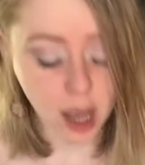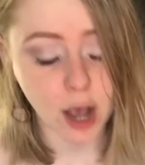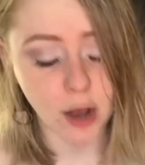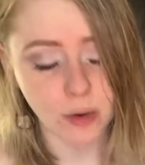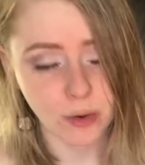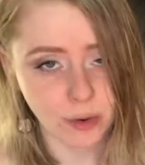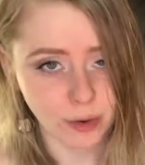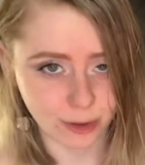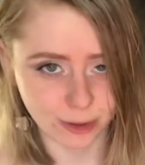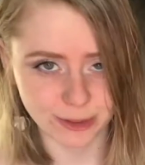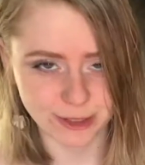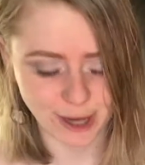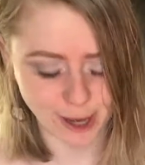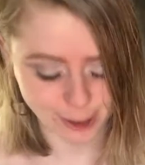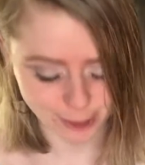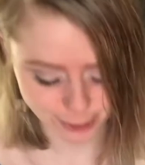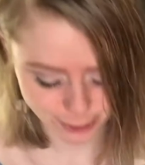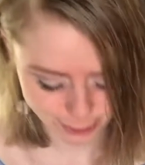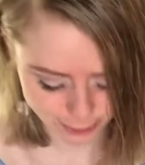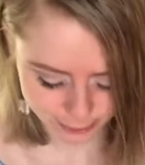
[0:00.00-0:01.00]
how old are
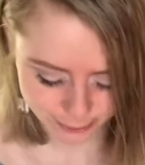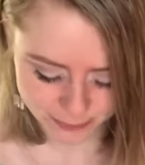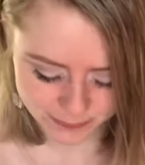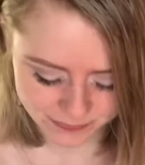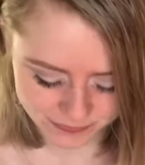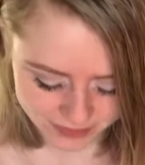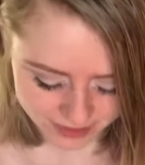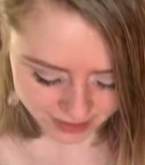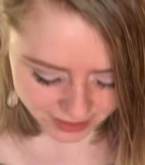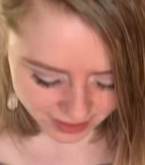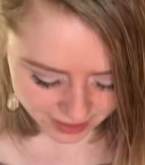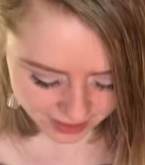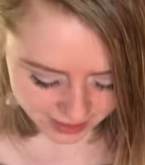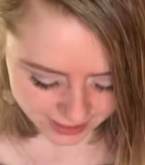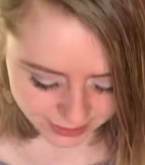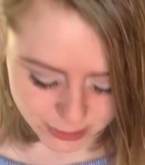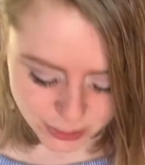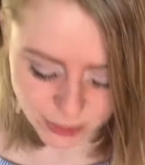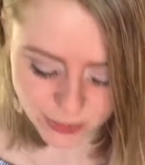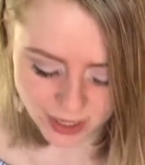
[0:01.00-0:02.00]
you?
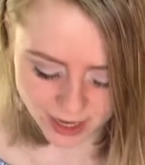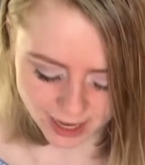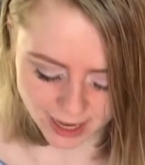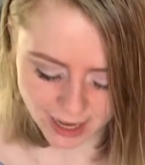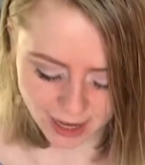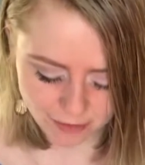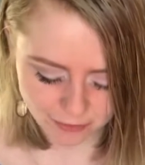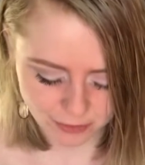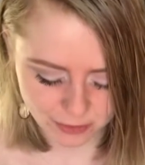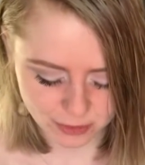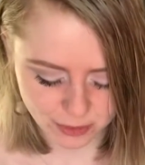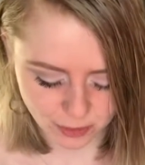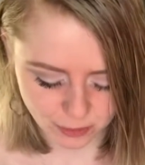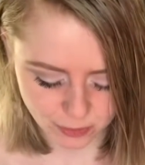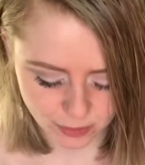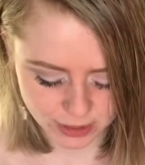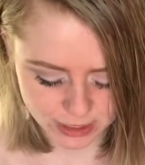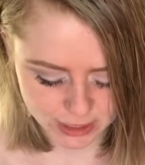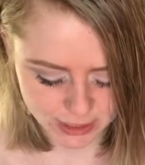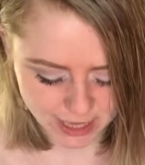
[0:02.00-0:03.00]
It's okay if you
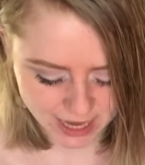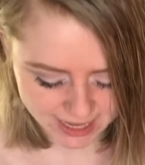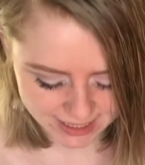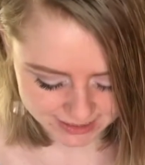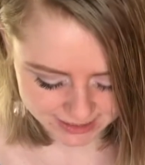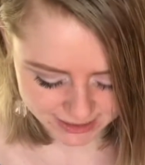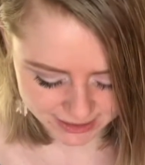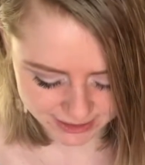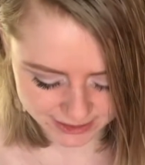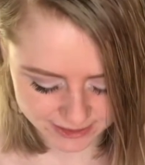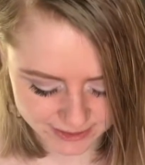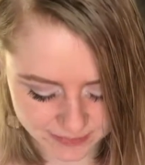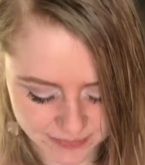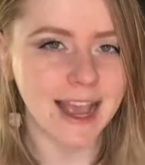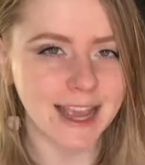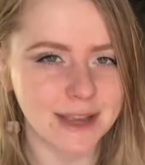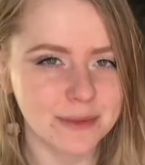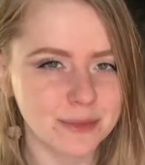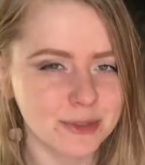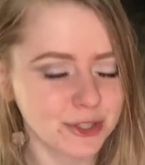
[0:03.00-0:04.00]
don't want to answer.
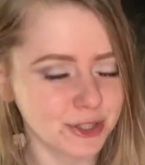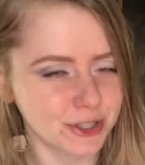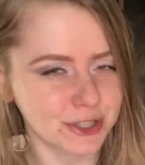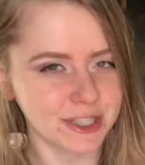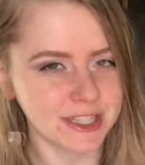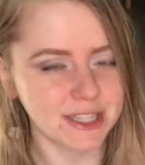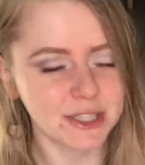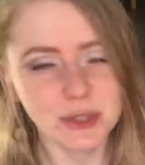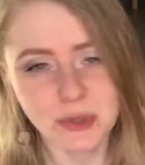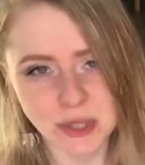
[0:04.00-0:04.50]
I am turning